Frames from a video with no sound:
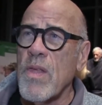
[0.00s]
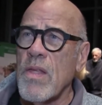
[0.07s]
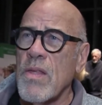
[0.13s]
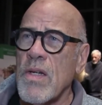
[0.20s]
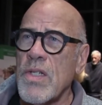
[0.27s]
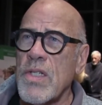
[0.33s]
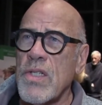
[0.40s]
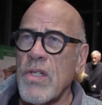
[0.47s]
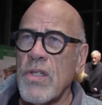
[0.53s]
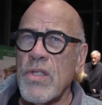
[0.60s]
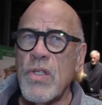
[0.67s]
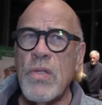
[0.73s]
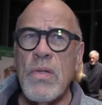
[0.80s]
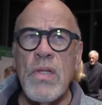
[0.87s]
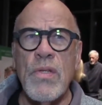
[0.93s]
There's
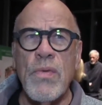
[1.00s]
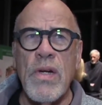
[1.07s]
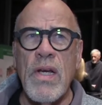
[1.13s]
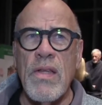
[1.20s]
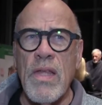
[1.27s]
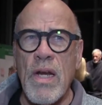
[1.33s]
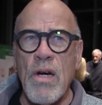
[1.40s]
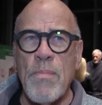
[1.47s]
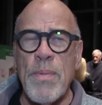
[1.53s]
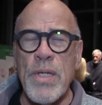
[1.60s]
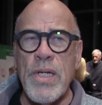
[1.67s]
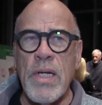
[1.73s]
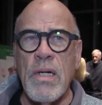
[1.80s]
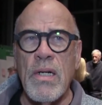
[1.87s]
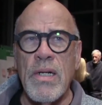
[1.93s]
2 or 3 that are of
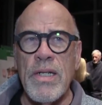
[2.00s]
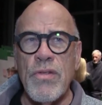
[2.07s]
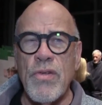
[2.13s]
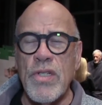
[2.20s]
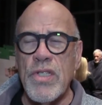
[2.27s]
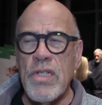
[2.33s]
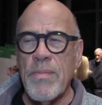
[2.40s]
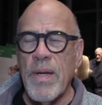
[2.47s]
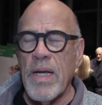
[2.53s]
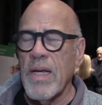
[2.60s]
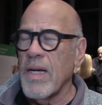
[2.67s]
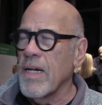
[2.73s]
particular interest to me.